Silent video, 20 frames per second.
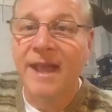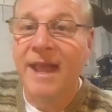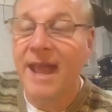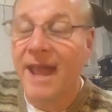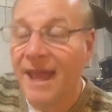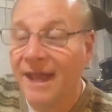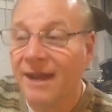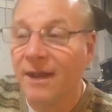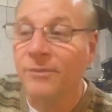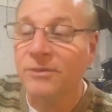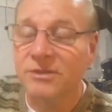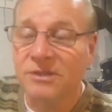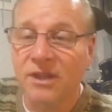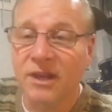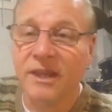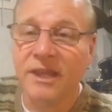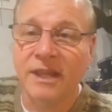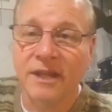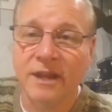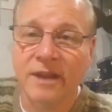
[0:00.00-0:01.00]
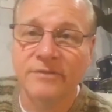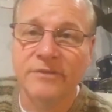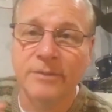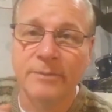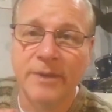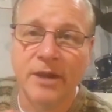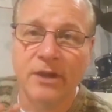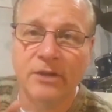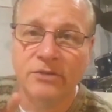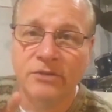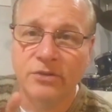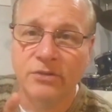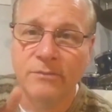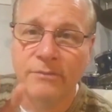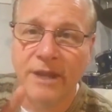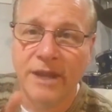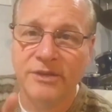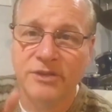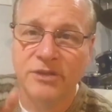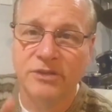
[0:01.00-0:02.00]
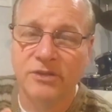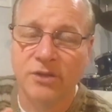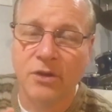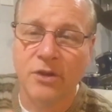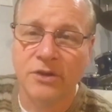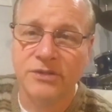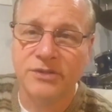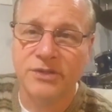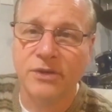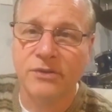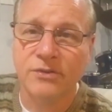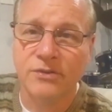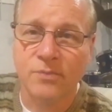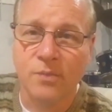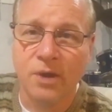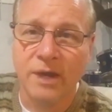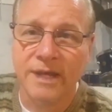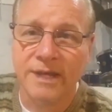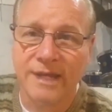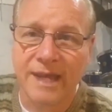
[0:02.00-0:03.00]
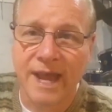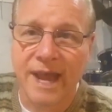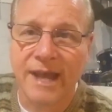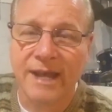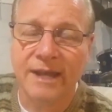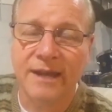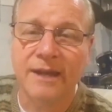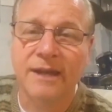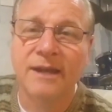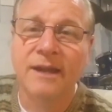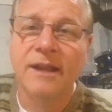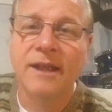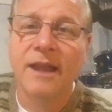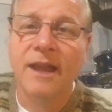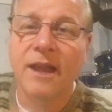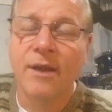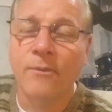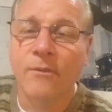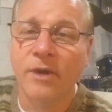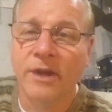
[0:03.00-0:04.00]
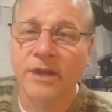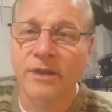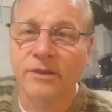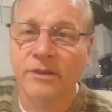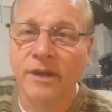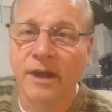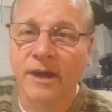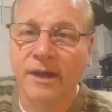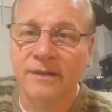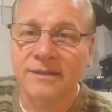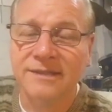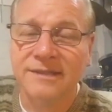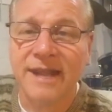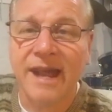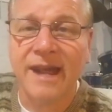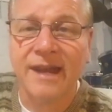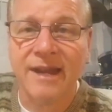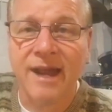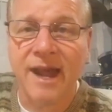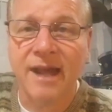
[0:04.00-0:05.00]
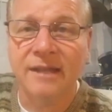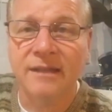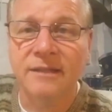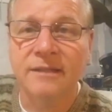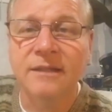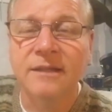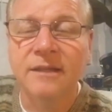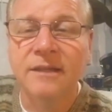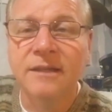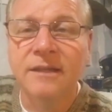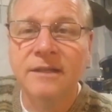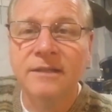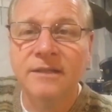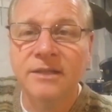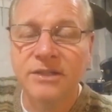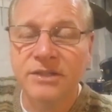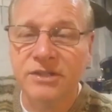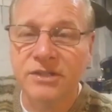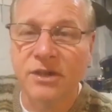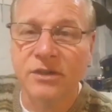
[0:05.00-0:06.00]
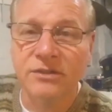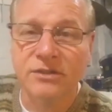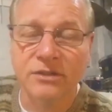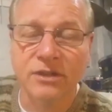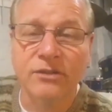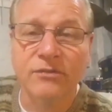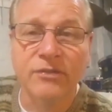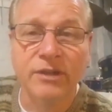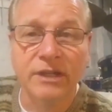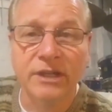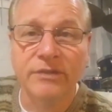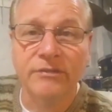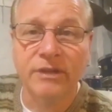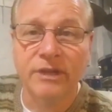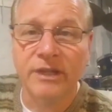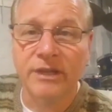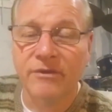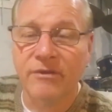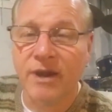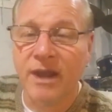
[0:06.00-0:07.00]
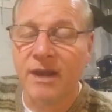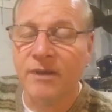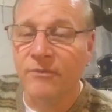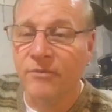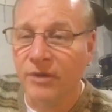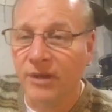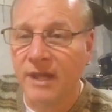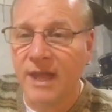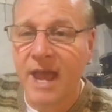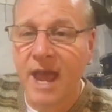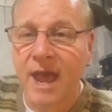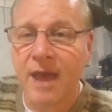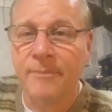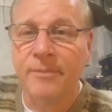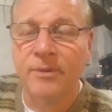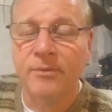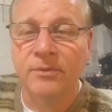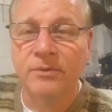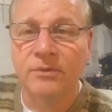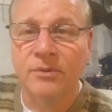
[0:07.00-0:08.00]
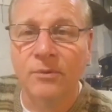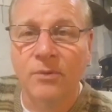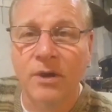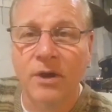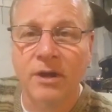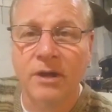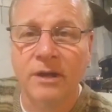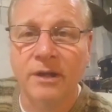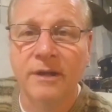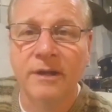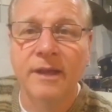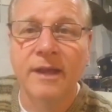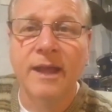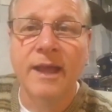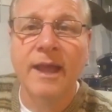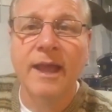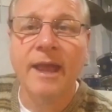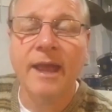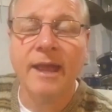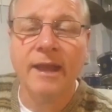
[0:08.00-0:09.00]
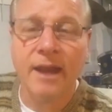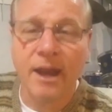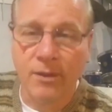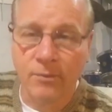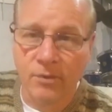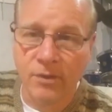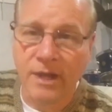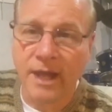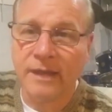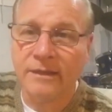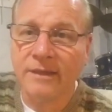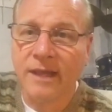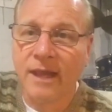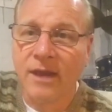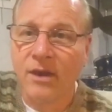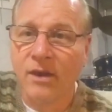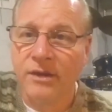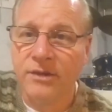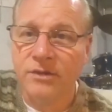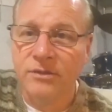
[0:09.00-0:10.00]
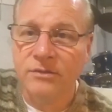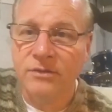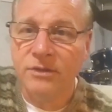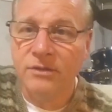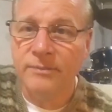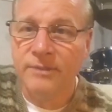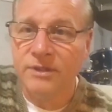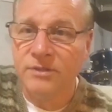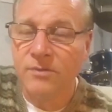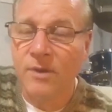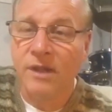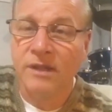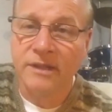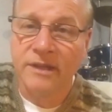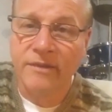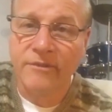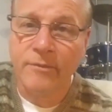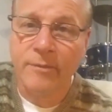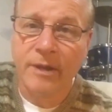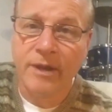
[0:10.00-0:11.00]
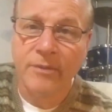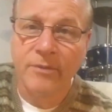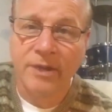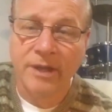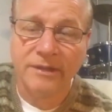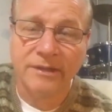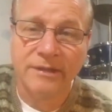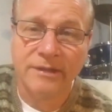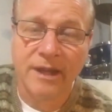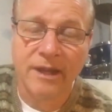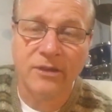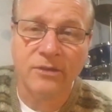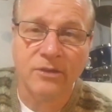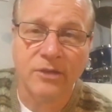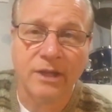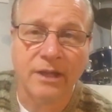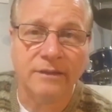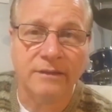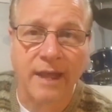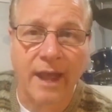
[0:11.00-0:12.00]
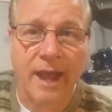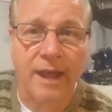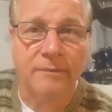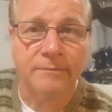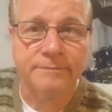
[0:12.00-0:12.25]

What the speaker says: And I was lucky enough to be on 2 major talk shows, one in Canada and one in Staten Island. These shows look really, really great. I'm really happy with the work, and I will get that on YouTube as well, and everybody will get to take a look at that.